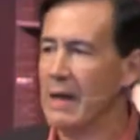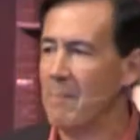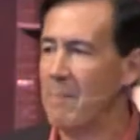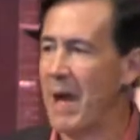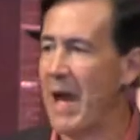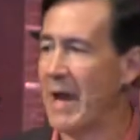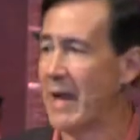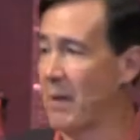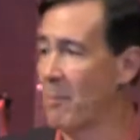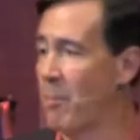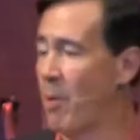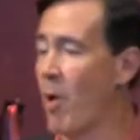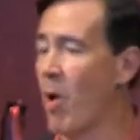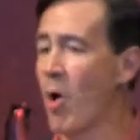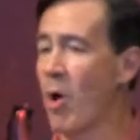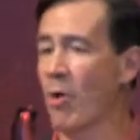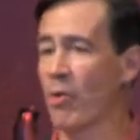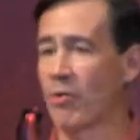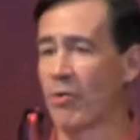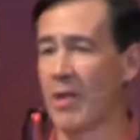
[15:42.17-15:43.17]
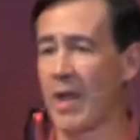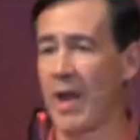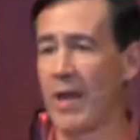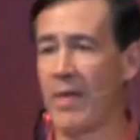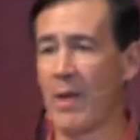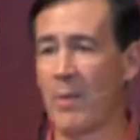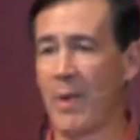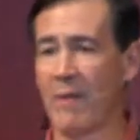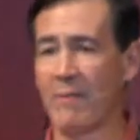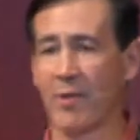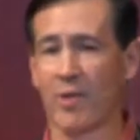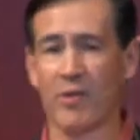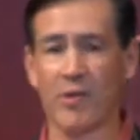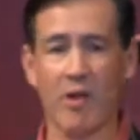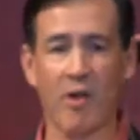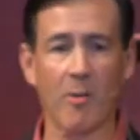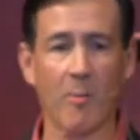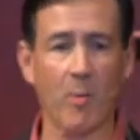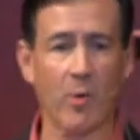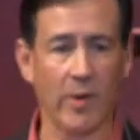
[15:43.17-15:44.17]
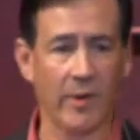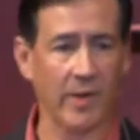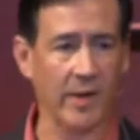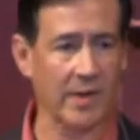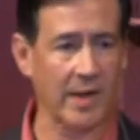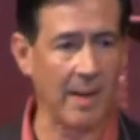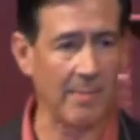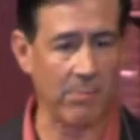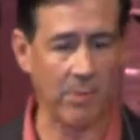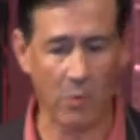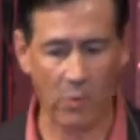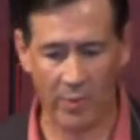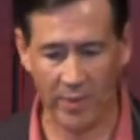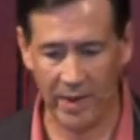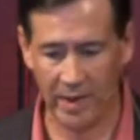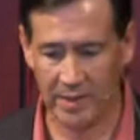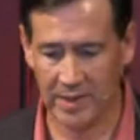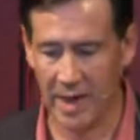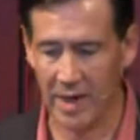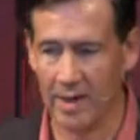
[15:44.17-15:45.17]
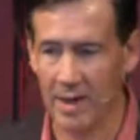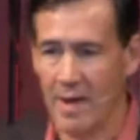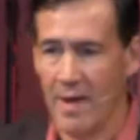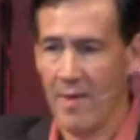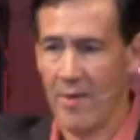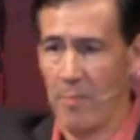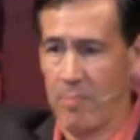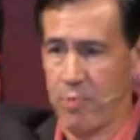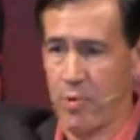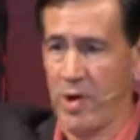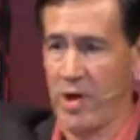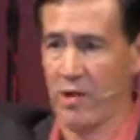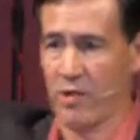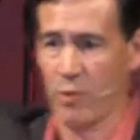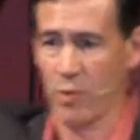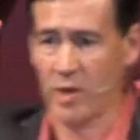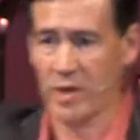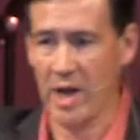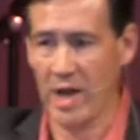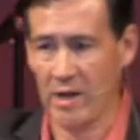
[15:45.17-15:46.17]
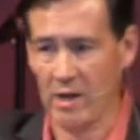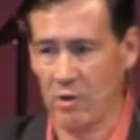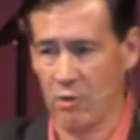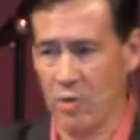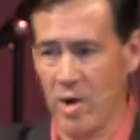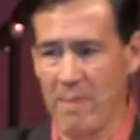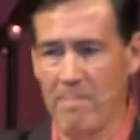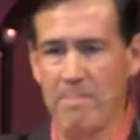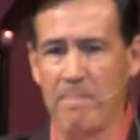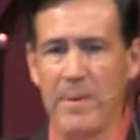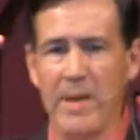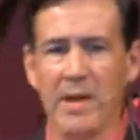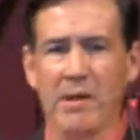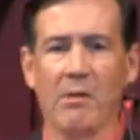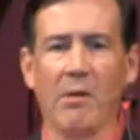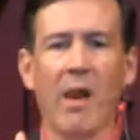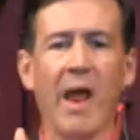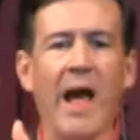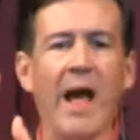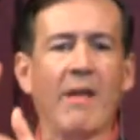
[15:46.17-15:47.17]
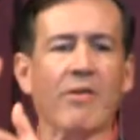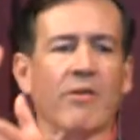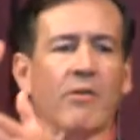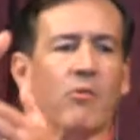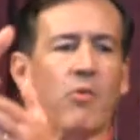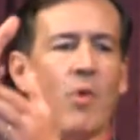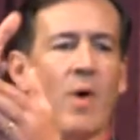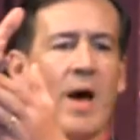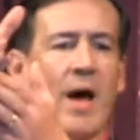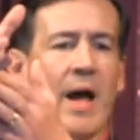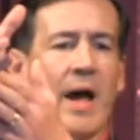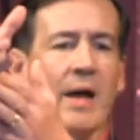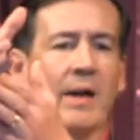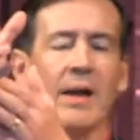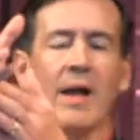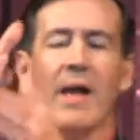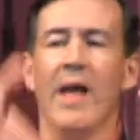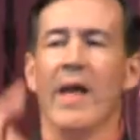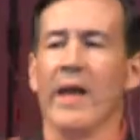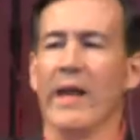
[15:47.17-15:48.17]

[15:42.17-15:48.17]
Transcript: Back in Paul's day, they would have a ceremony in the temple where they'd take, the priest would take a great big glass of wine,